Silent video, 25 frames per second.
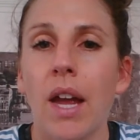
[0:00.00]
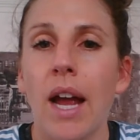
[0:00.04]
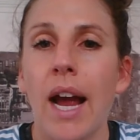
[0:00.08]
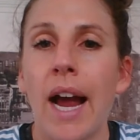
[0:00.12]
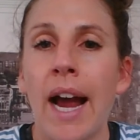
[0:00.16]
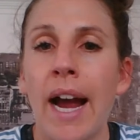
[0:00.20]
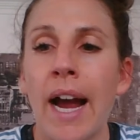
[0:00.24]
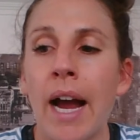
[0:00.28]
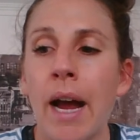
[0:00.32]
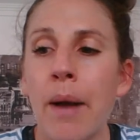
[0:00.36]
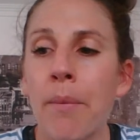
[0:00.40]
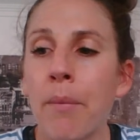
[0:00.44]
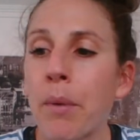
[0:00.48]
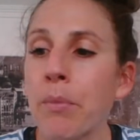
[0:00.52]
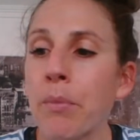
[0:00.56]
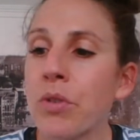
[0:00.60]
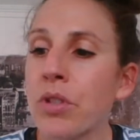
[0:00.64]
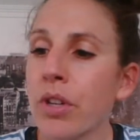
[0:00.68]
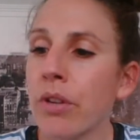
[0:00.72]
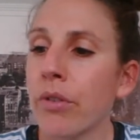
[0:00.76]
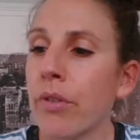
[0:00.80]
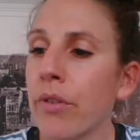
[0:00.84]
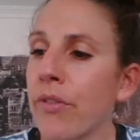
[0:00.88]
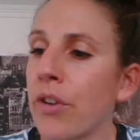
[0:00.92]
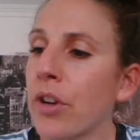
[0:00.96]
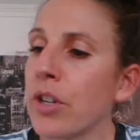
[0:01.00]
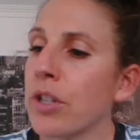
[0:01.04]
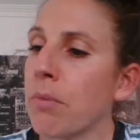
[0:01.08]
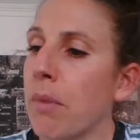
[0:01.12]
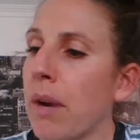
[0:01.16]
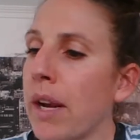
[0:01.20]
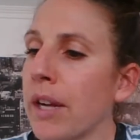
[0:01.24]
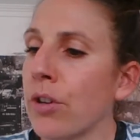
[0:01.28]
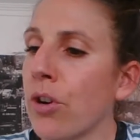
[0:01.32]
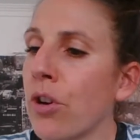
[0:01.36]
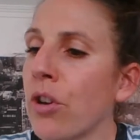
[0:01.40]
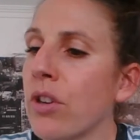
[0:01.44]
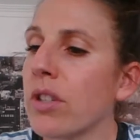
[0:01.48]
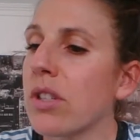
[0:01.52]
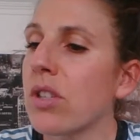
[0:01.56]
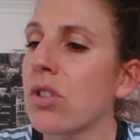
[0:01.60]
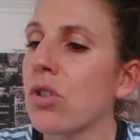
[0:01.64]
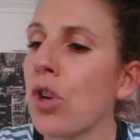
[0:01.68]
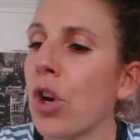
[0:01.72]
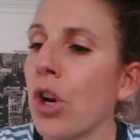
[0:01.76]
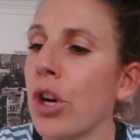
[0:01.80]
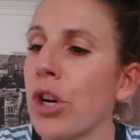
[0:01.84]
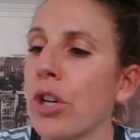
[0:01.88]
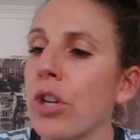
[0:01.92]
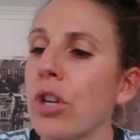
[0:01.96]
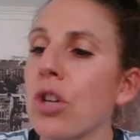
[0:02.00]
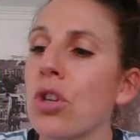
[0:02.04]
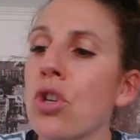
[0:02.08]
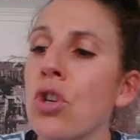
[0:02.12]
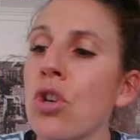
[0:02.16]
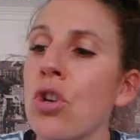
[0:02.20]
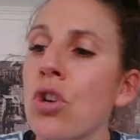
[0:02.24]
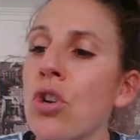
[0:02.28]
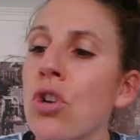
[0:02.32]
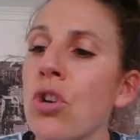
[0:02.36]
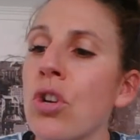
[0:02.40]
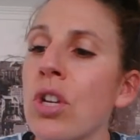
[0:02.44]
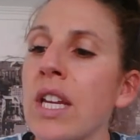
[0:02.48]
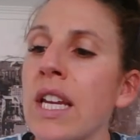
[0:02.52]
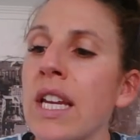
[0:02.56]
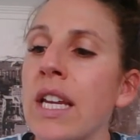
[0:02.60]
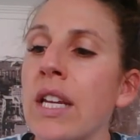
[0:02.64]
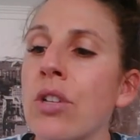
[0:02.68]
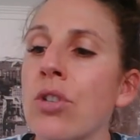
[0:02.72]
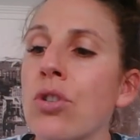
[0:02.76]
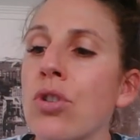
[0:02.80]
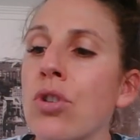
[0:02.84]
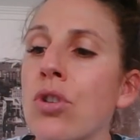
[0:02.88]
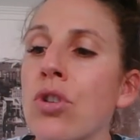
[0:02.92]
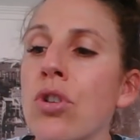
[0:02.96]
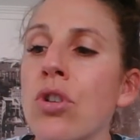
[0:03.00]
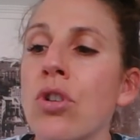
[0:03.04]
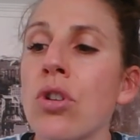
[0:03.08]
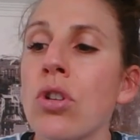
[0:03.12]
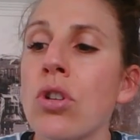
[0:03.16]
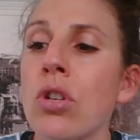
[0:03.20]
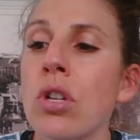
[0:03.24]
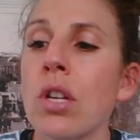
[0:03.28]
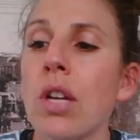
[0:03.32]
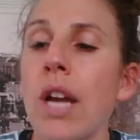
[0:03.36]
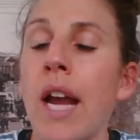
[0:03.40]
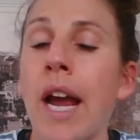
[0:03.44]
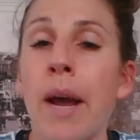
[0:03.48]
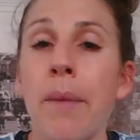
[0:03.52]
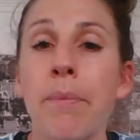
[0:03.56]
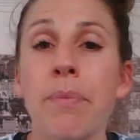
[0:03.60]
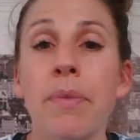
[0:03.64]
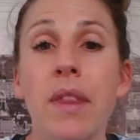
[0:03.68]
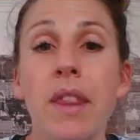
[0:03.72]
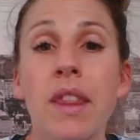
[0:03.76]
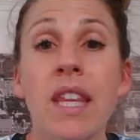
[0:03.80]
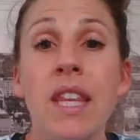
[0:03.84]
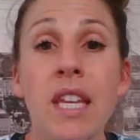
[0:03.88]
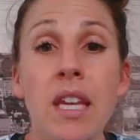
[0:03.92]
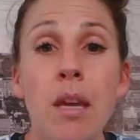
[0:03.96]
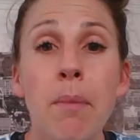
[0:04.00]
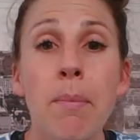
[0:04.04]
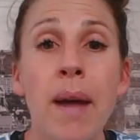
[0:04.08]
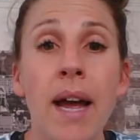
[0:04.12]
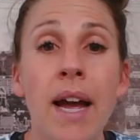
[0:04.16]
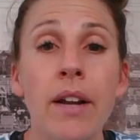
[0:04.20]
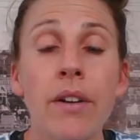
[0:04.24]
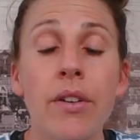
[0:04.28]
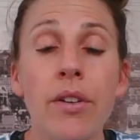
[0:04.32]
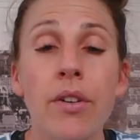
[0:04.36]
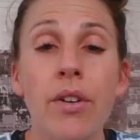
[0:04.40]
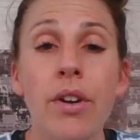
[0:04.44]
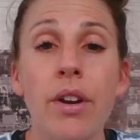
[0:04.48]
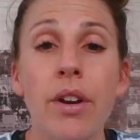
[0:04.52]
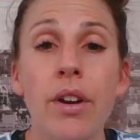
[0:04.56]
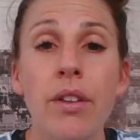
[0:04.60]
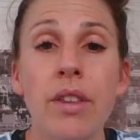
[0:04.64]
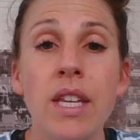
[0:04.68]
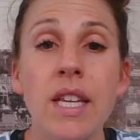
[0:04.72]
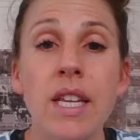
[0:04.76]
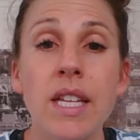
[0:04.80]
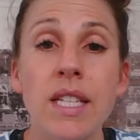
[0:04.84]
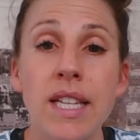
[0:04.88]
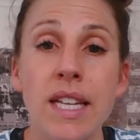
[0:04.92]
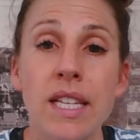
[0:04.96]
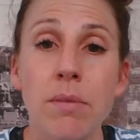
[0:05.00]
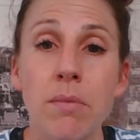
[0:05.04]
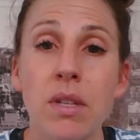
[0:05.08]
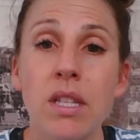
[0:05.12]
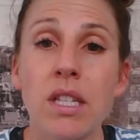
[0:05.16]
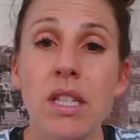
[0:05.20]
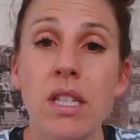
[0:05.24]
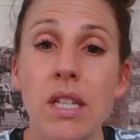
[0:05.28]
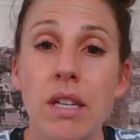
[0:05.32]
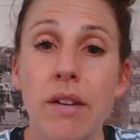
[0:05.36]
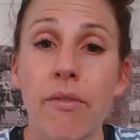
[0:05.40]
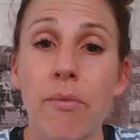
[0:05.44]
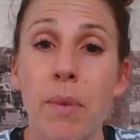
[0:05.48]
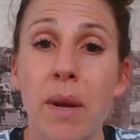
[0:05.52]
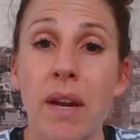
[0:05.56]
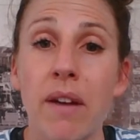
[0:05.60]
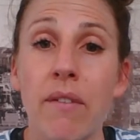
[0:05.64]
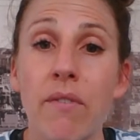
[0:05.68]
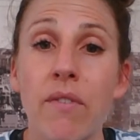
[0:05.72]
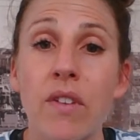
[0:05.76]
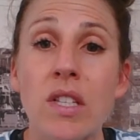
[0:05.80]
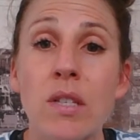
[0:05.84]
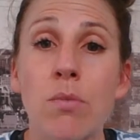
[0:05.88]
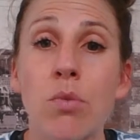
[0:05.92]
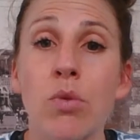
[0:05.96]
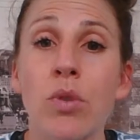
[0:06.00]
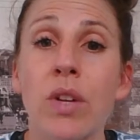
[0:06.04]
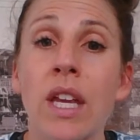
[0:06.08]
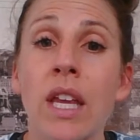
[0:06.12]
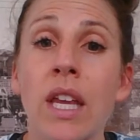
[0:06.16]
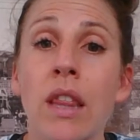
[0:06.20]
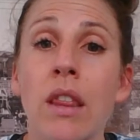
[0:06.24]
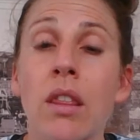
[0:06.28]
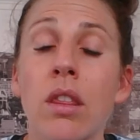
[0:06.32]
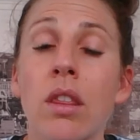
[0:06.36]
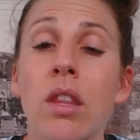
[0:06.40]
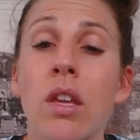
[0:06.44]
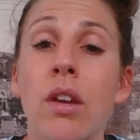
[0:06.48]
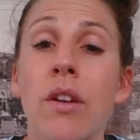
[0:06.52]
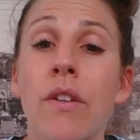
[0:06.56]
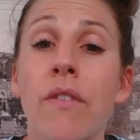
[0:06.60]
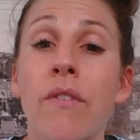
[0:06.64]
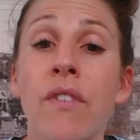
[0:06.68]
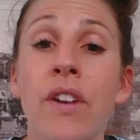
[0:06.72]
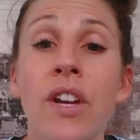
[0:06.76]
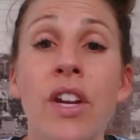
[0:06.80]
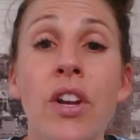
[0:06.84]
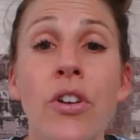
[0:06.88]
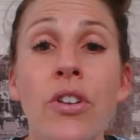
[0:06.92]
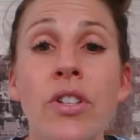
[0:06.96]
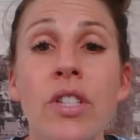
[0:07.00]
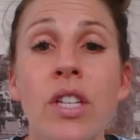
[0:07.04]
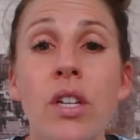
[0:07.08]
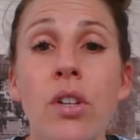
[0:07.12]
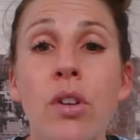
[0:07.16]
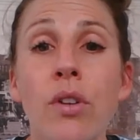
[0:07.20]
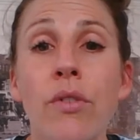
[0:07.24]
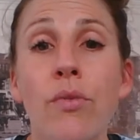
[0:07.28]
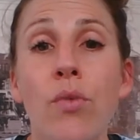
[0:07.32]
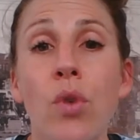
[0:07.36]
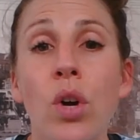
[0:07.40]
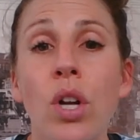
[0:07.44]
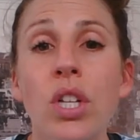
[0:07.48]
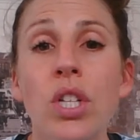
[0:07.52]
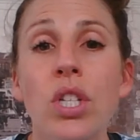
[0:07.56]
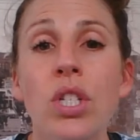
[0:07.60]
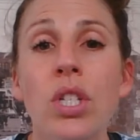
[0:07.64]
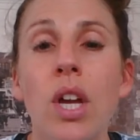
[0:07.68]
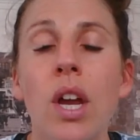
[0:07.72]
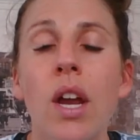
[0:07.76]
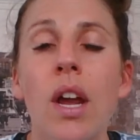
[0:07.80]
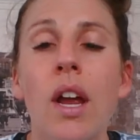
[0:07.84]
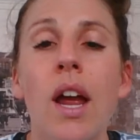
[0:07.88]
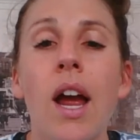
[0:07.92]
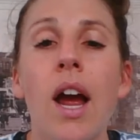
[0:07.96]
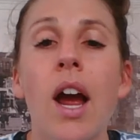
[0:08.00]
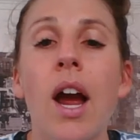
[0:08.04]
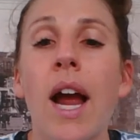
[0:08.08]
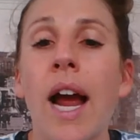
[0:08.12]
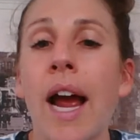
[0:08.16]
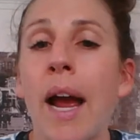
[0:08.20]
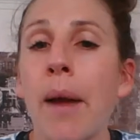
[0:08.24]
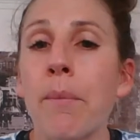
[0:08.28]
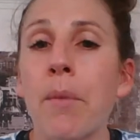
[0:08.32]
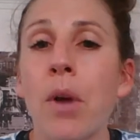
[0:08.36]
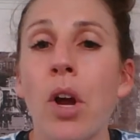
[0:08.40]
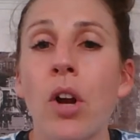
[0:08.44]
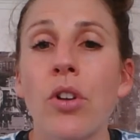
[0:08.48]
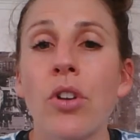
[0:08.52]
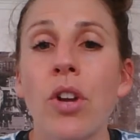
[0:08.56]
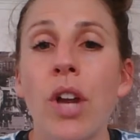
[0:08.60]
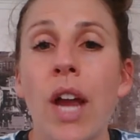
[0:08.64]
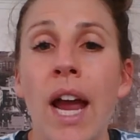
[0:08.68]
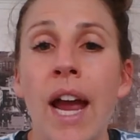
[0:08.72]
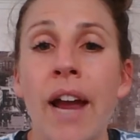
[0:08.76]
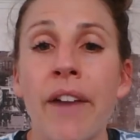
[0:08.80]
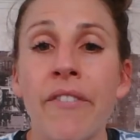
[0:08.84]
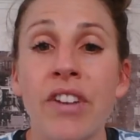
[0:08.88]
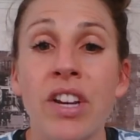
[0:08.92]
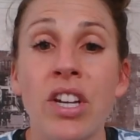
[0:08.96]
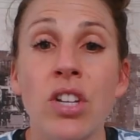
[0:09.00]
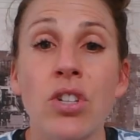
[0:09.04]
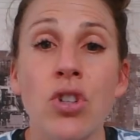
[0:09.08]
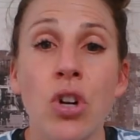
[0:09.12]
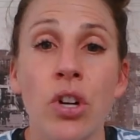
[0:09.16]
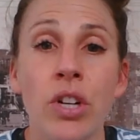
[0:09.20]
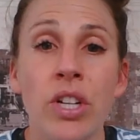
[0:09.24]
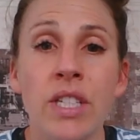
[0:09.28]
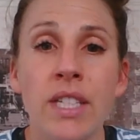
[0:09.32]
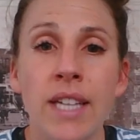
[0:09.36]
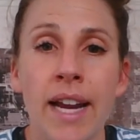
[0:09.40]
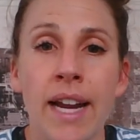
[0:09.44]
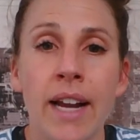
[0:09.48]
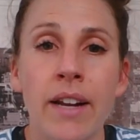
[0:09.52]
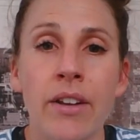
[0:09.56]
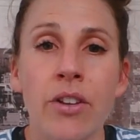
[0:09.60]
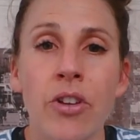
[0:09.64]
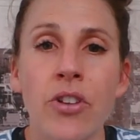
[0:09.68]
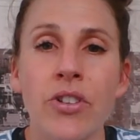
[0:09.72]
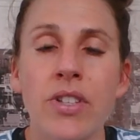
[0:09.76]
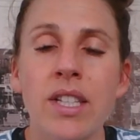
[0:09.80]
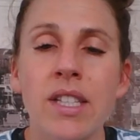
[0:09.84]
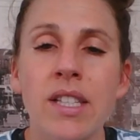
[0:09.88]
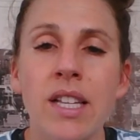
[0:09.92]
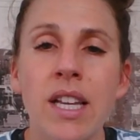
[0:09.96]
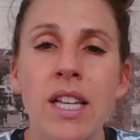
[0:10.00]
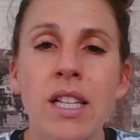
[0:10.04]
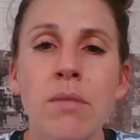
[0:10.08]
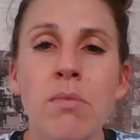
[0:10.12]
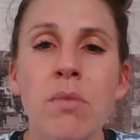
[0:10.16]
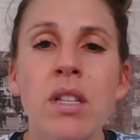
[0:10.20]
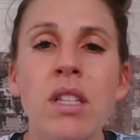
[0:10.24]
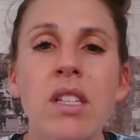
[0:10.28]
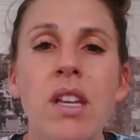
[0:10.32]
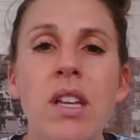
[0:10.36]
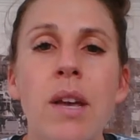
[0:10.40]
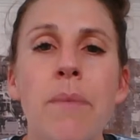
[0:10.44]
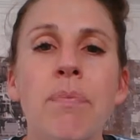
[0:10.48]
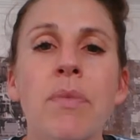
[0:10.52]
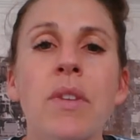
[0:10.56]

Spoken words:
I'm just going to refer to my notes. So you need to think about the assessments that have been visible in the videos that you've watched, having jotted down those assessments.